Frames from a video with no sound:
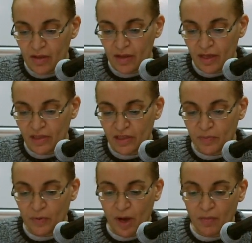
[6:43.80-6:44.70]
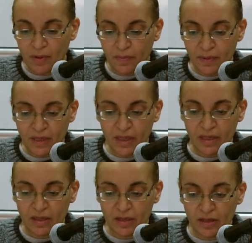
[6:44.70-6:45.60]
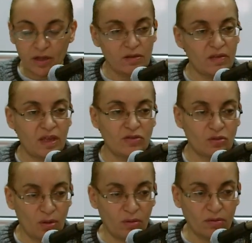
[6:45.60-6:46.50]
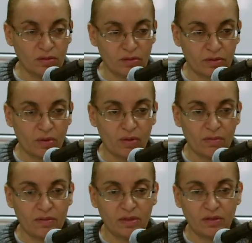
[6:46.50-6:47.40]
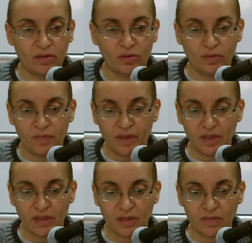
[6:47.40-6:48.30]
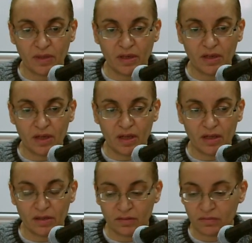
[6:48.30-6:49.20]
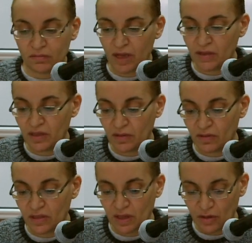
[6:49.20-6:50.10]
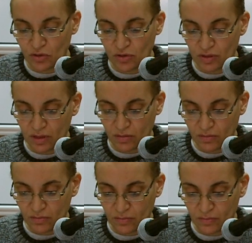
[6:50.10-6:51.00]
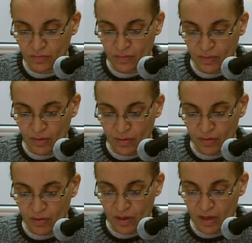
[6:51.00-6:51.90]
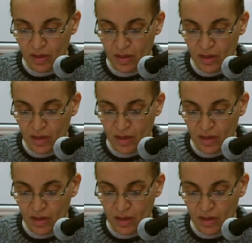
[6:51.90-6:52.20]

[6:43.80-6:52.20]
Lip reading: It's probably not that old, though. I mean, it could be something like 19th century. Okay.